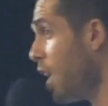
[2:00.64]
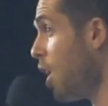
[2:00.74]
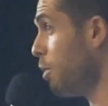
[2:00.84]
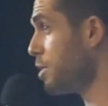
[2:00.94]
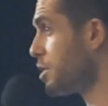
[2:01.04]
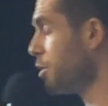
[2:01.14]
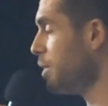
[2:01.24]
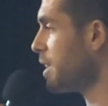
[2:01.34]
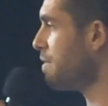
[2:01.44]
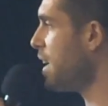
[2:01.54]
I was
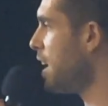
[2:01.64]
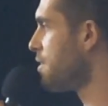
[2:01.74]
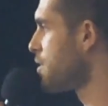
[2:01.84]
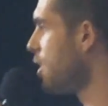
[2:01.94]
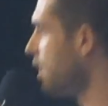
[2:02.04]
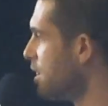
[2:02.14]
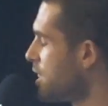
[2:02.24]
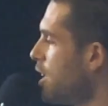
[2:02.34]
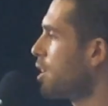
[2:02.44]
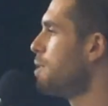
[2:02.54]
doing a vow of
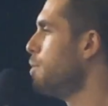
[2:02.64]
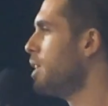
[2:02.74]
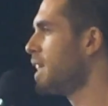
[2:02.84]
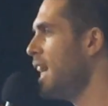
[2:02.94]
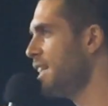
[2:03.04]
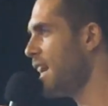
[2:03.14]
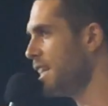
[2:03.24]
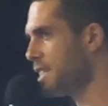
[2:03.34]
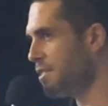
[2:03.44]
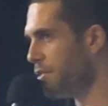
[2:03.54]
silence, and I communicate that
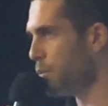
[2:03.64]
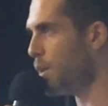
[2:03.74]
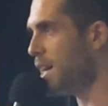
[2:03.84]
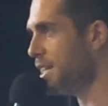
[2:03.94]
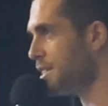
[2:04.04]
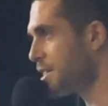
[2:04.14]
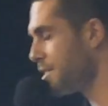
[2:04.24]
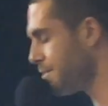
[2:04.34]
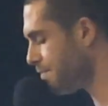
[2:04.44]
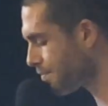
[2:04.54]
in different
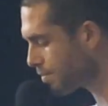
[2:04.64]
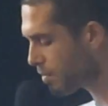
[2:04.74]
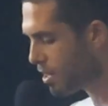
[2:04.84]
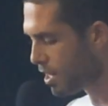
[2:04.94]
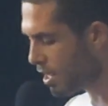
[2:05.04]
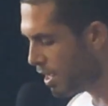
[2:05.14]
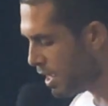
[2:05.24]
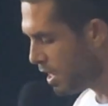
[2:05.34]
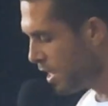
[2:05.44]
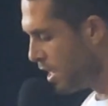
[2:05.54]
ways.
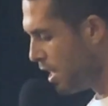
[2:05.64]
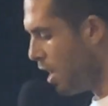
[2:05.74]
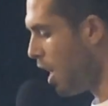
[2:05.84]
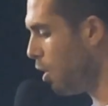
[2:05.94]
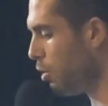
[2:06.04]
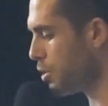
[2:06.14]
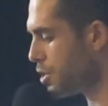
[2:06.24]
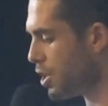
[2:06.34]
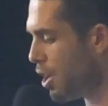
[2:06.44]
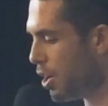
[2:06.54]
I
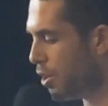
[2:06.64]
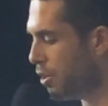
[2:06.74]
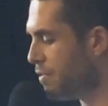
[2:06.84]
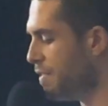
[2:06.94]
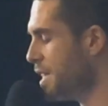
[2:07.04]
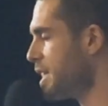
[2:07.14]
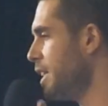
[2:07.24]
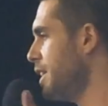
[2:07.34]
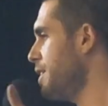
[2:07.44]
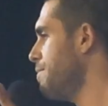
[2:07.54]
also
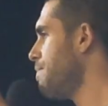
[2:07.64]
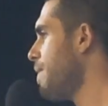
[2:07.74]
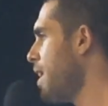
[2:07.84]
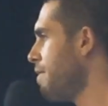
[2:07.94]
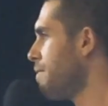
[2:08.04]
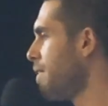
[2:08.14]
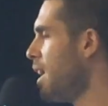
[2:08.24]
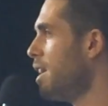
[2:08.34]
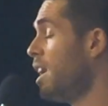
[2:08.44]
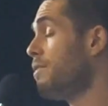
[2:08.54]

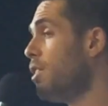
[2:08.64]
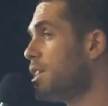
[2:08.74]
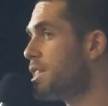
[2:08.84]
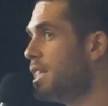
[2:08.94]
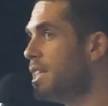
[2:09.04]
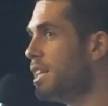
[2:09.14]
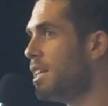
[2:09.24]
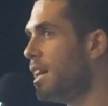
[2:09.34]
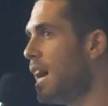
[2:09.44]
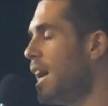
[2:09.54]
I volunteered
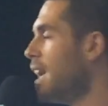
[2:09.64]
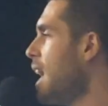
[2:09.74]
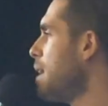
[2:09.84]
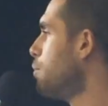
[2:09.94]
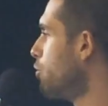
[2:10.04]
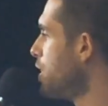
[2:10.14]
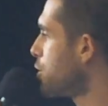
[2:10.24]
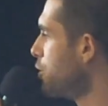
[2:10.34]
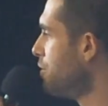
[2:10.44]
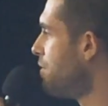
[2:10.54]
at animal
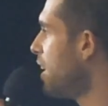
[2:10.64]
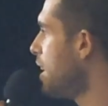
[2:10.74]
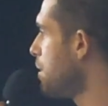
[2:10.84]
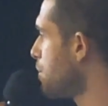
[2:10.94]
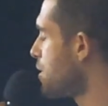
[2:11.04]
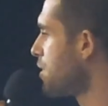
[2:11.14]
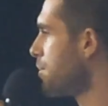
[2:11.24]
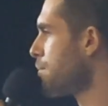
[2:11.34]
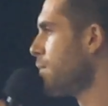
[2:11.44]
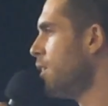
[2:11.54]
rescue farms.
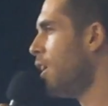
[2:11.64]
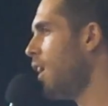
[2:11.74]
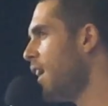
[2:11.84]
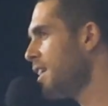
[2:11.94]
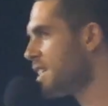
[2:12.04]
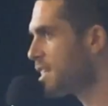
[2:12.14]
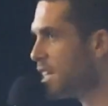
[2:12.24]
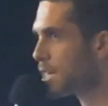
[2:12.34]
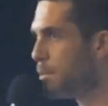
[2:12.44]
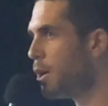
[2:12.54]
I
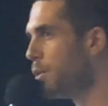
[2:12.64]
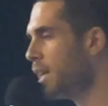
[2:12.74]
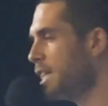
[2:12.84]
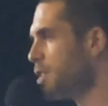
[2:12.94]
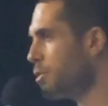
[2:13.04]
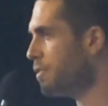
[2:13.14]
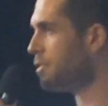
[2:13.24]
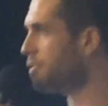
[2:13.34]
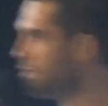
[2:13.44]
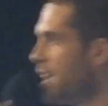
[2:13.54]
snuck my way into a
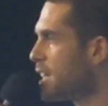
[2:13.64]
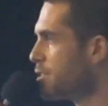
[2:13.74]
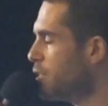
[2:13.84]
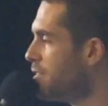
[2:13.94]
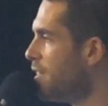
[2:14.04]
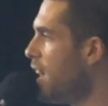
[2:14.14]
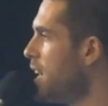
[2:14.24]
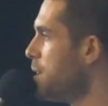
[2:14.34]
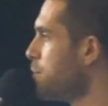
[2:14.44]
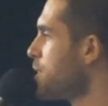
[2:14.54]
few factory
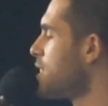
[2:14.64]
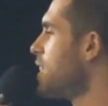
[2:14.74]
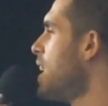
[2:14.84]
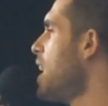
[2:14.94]
farms